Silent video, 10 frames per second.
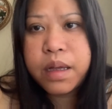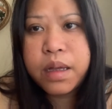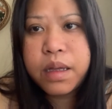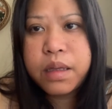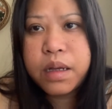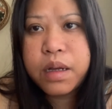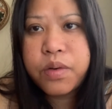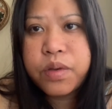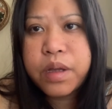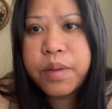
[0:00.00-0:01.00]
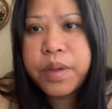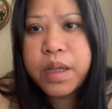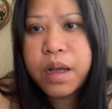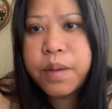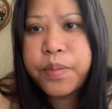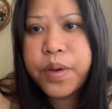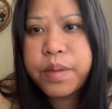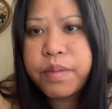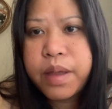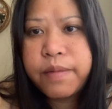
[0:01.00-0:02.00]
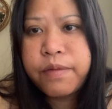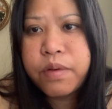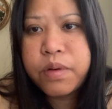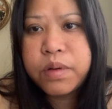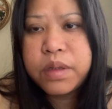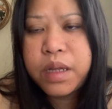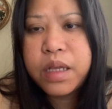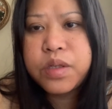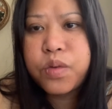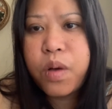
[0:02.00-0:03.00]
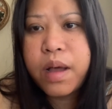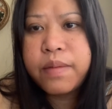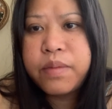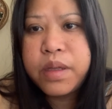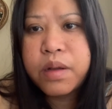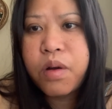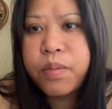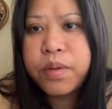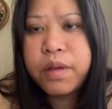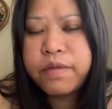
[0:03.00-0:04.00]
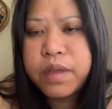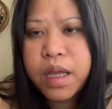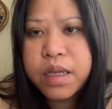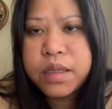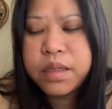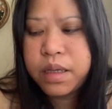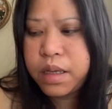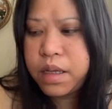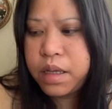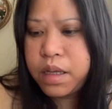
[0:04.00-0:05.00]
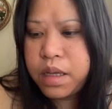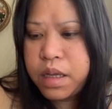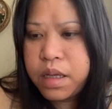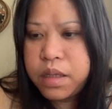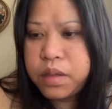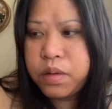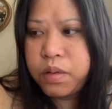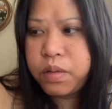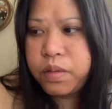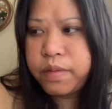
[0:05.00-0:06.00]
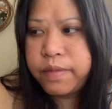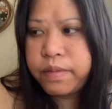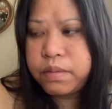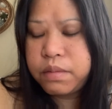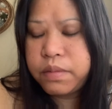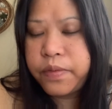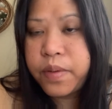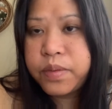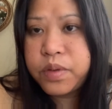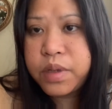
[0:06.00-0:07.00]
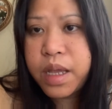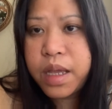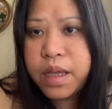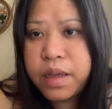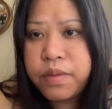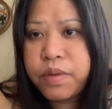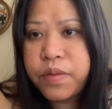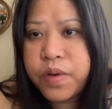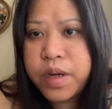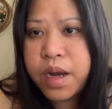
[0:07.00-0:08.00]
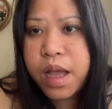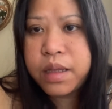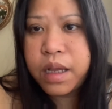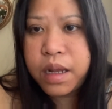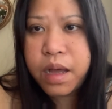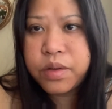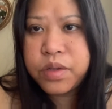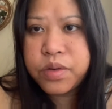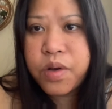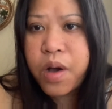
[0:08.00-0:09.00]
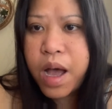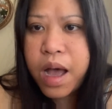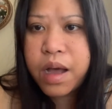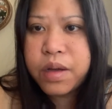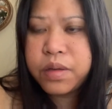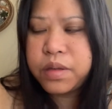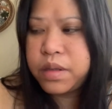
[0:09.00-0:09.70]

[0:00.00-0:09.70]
nagkaroon kami ng appointment for test swab in a couple of days. So, from today, we were not allowed to go out.